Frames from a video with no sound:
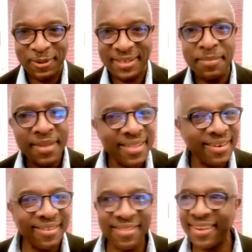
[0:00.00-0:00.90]
Something that
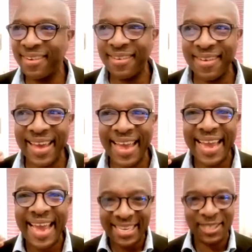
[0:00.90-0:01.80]
you think
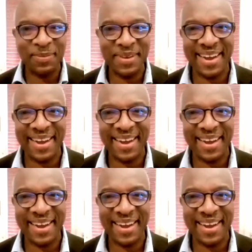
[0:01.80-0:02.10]
has to be